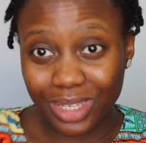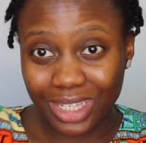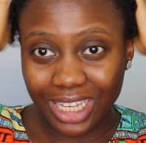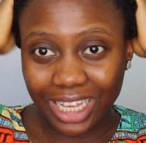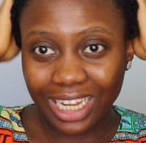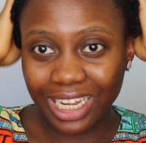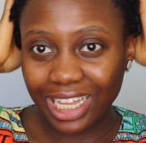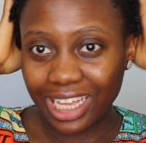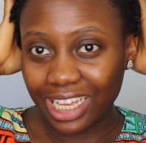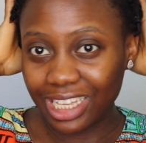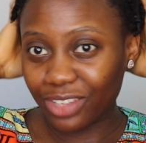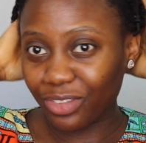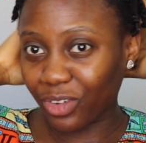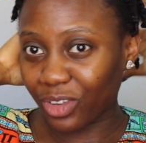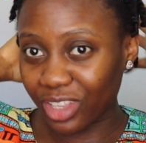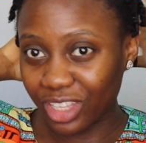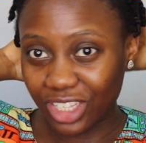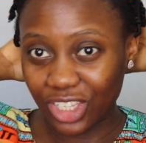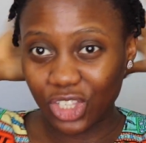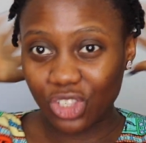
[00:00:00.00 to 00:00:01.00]
basically it for
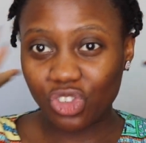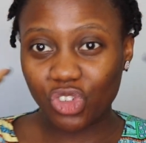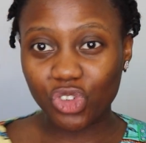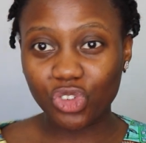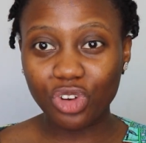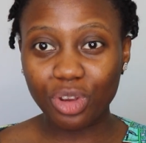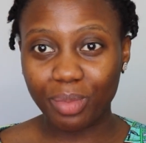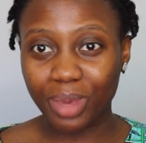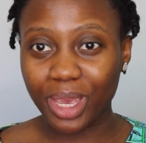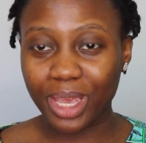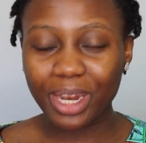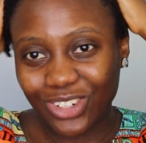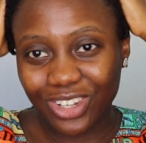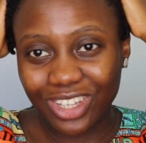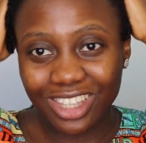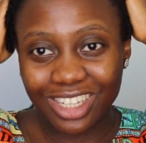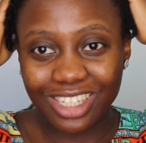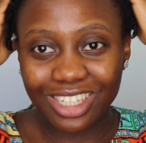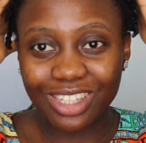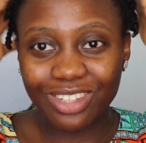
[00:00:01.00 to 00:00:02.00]
this trimming.
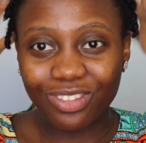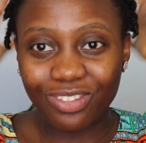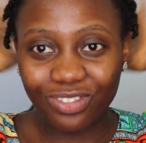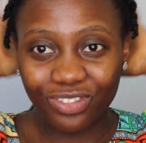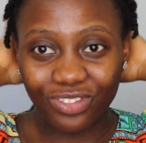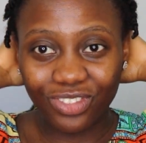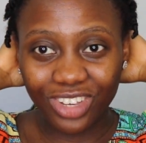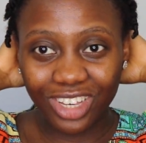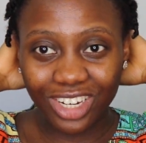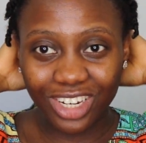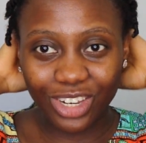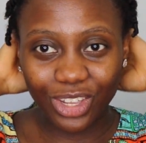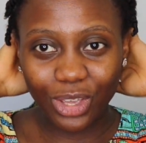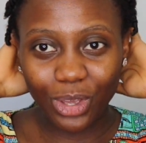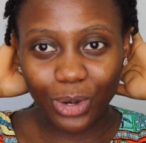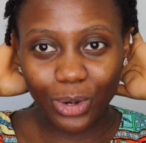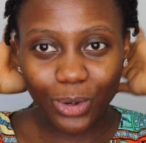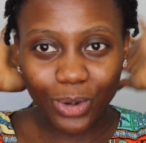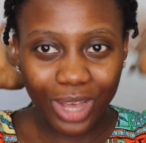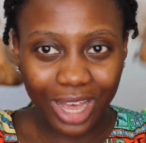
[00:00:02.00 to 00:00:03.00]
In this
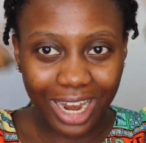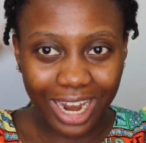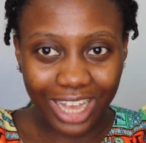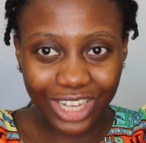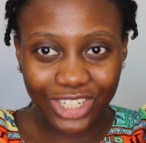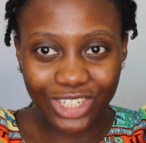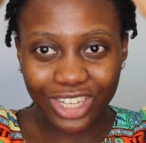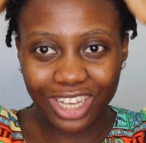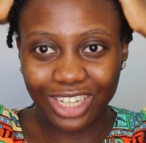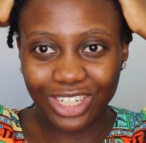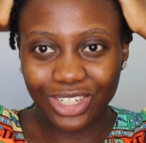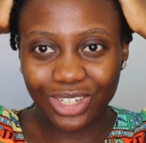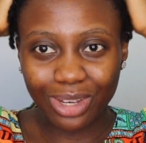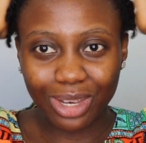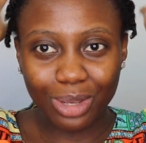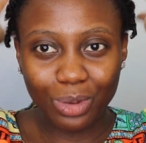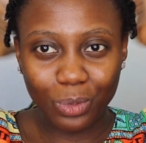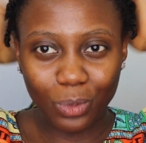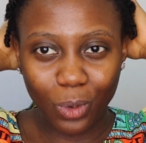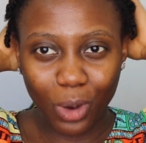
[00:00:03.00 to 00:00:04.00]
video, I actually
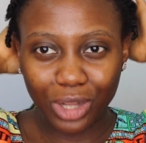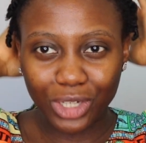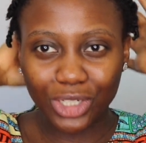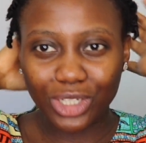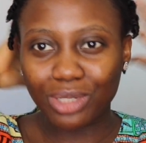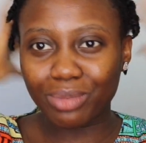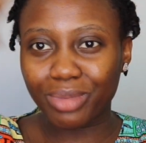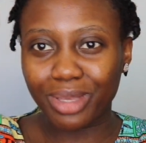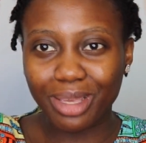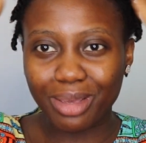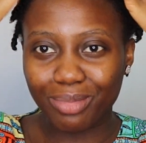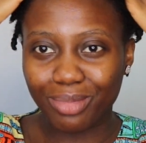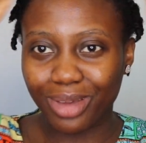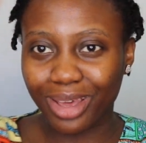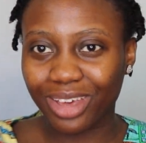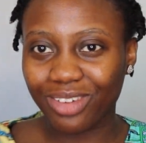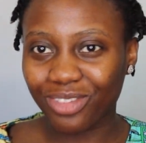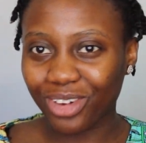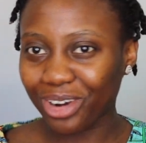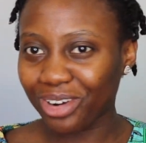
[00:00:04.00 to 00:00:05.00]
enjoy watching me in
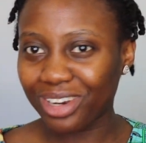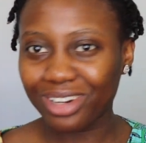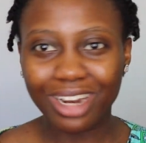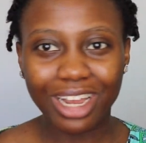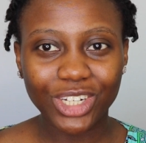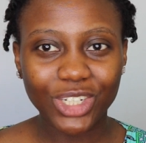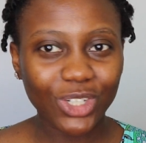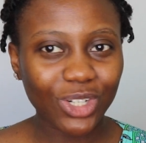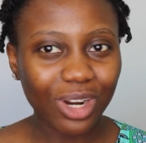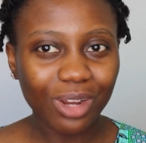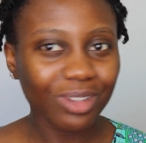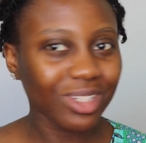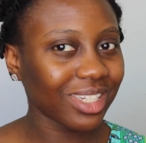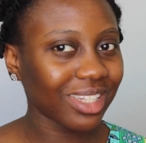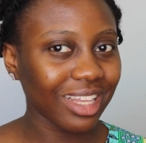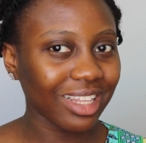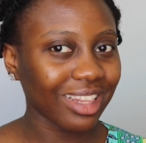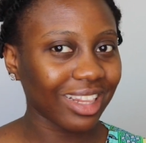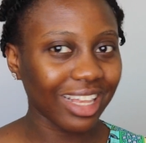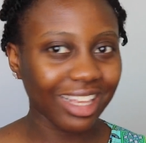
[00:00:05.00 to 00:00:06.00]
my very natural
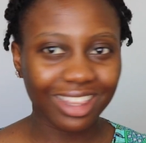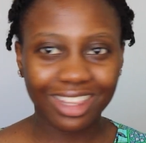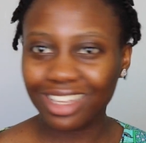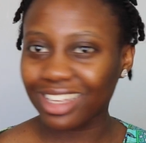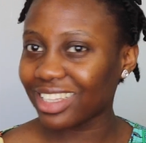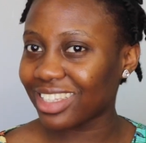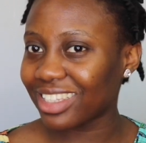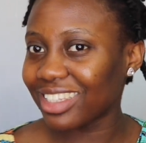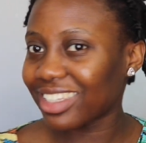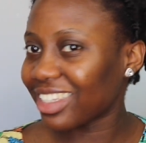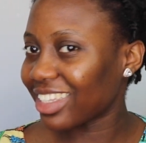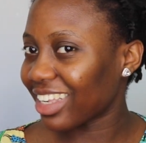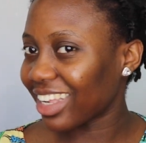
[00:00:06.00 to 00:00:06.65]
state like this.